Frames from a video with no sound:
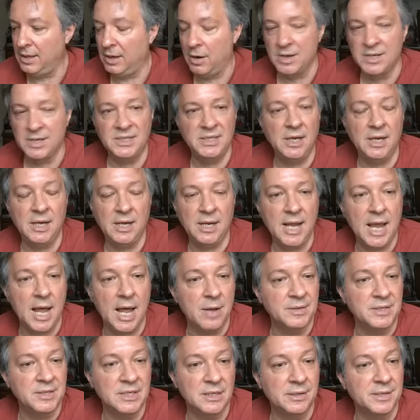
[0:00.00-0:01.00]
on city
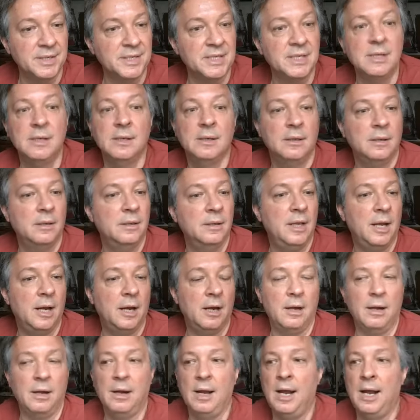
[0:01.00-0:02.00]
councils,
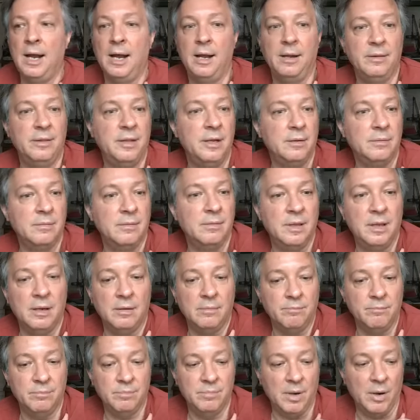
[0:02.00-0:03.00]
they're
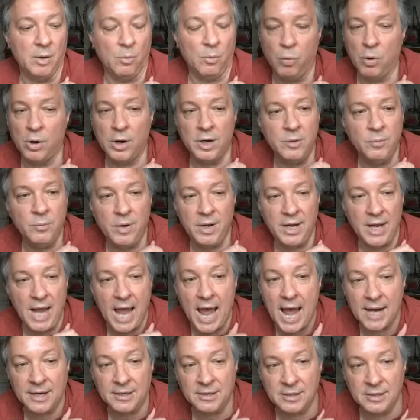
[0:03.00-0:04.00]
award-winning
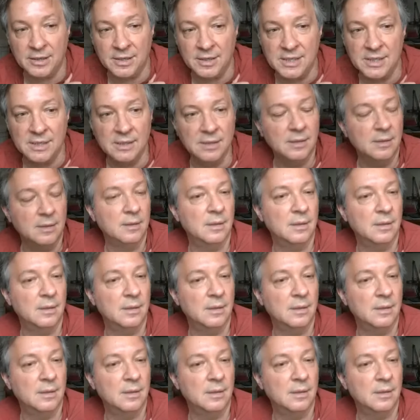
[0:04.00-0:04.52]
actors,